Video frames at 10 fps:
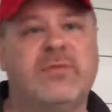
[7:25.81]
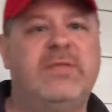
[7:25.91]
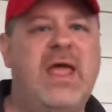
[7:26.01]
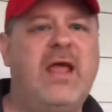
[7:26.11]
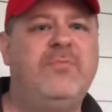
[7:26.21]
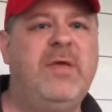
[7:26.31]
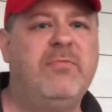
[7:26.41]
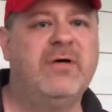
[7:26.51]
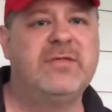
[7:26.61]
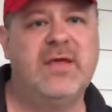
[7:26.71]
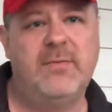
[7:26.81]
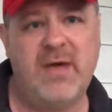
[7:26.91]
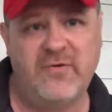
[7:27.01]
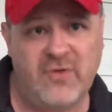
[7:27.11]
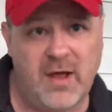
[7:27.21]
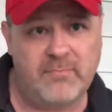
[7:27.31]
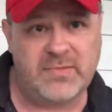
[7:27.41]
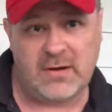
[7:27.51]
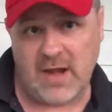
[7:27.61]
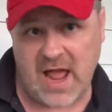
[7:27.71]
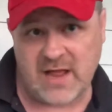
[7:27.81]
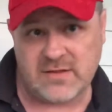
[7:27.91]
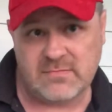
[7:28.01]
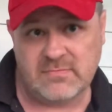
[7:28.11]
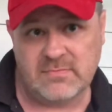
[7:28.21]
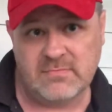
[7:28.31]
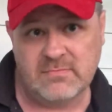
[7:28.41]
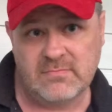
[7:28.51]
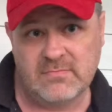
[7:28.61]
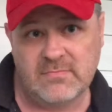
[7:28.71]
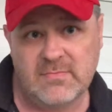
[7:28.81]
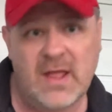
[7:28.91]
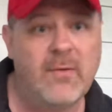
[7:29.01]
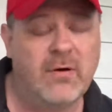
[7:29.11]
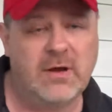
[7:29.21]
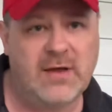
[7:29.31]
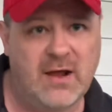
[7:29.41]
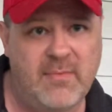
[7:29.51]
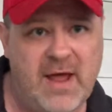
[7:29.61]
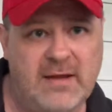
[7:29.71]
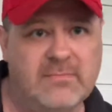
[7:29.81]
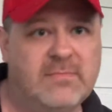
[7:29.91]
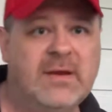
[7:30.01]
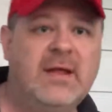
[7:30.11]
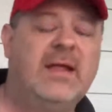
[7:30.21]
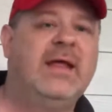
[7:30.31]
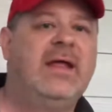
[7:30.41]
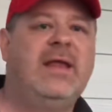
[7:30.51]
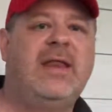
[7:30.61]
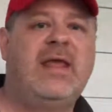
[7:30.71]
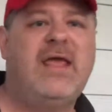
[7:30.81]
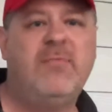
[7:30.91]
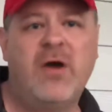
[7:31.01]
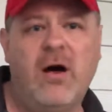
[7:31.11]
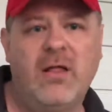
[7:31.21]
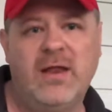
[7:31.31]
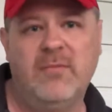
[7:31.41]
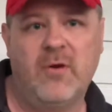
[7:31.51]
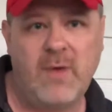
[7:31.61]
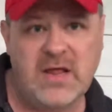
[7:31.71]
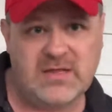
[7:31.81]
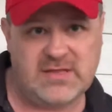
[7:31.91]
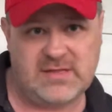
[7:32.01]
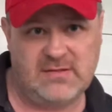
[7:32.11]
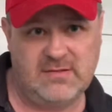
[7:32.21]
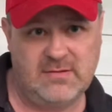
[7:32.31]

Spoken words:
some things people have said about Trump that are lies. And we're going to talk about it. They keep calling him a racist.